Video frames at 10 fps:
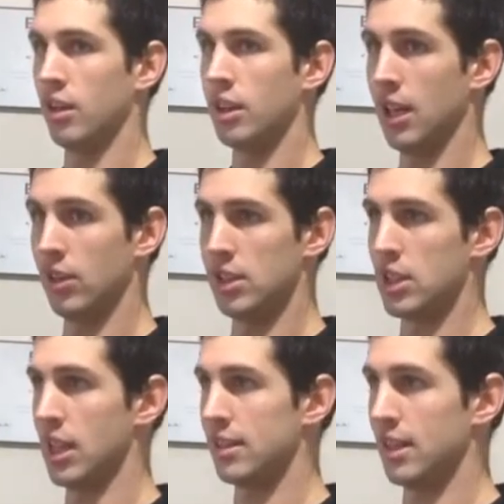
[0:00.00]
Keep the
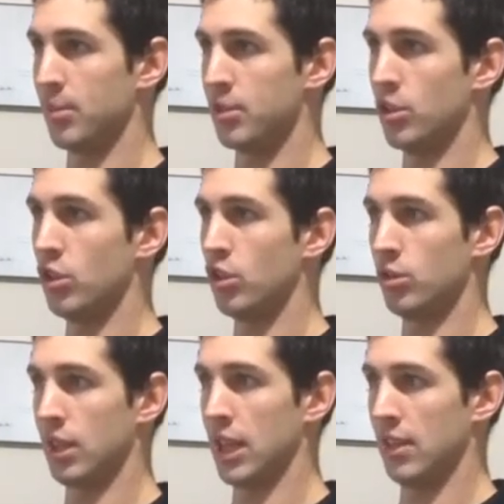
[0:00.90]
chest up
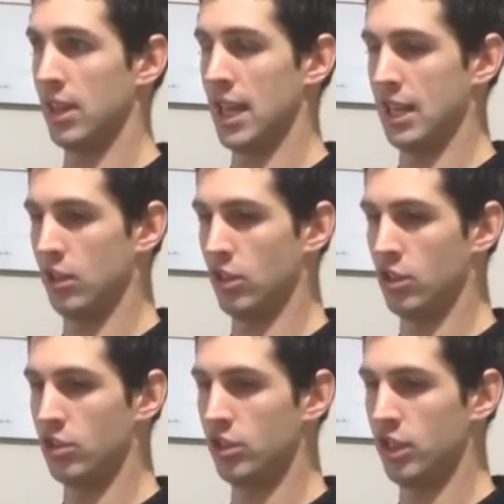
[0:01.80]
tall, keep the neck
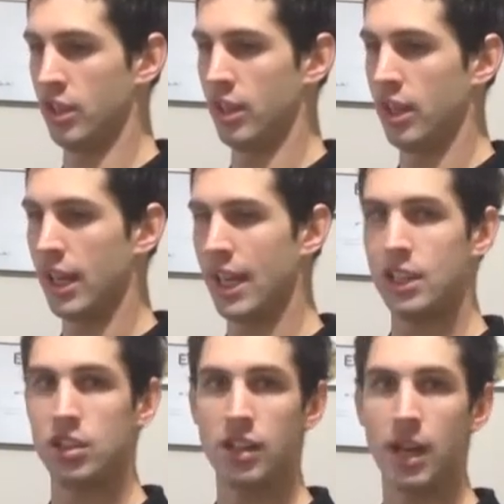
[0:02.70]
long.
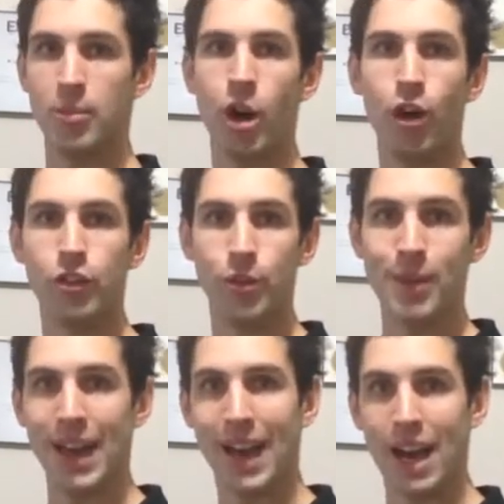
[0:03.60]
Each time hold for
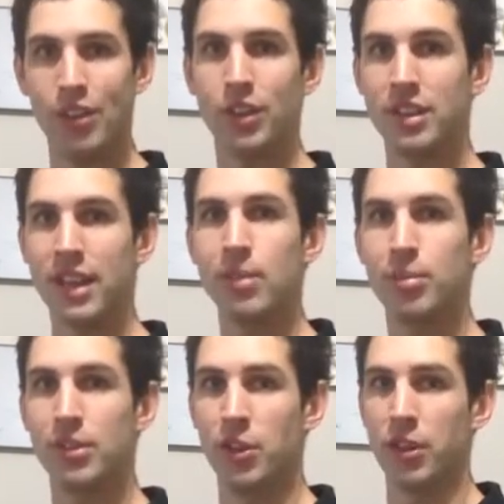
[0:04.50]
about half a second
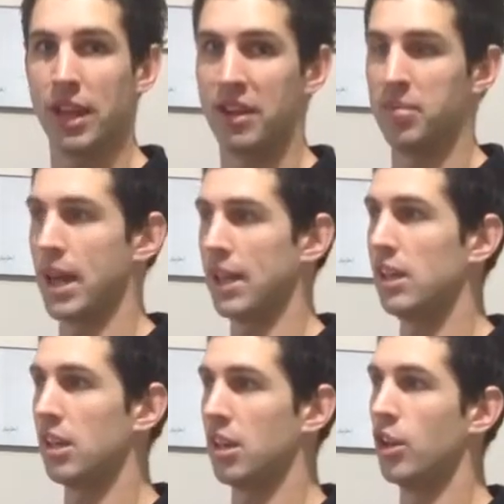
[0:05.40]
before coming back
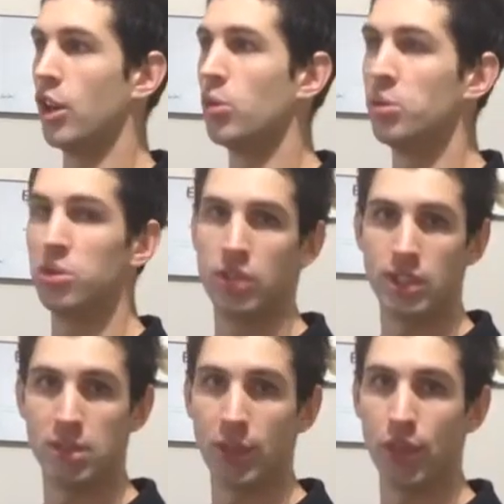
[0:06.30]
in. We'll do
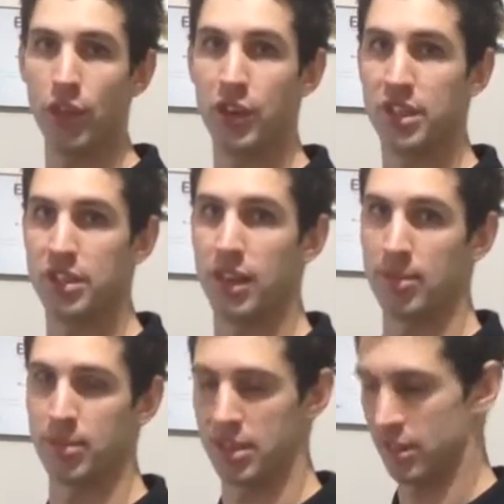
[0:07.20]
this one 30
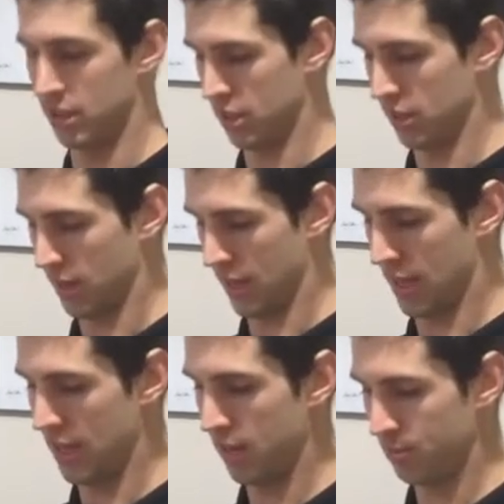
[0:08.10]
times.
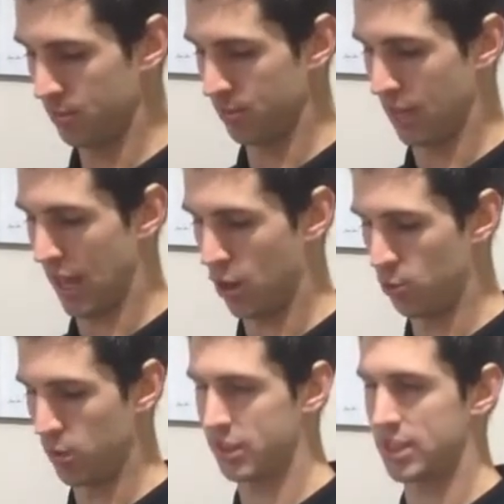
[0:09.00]
Again,
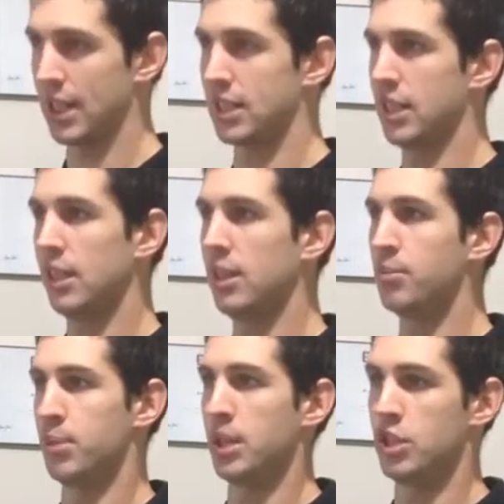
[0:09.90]
elbows tucked in,
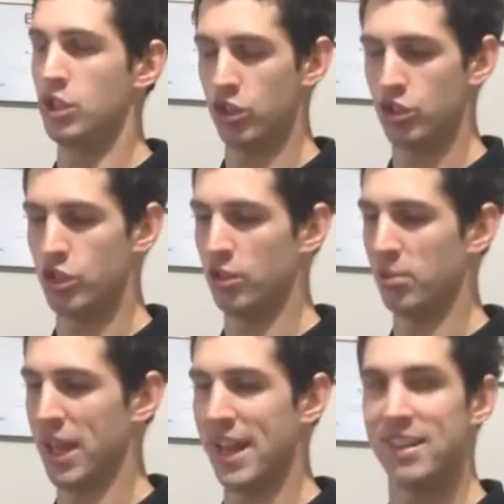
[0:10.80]
pinching your shoulder
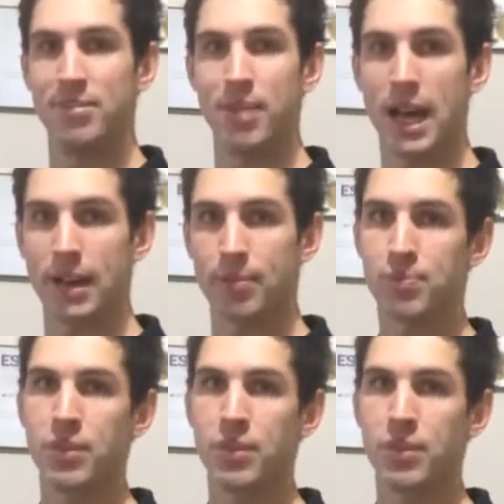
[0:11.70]
blades back.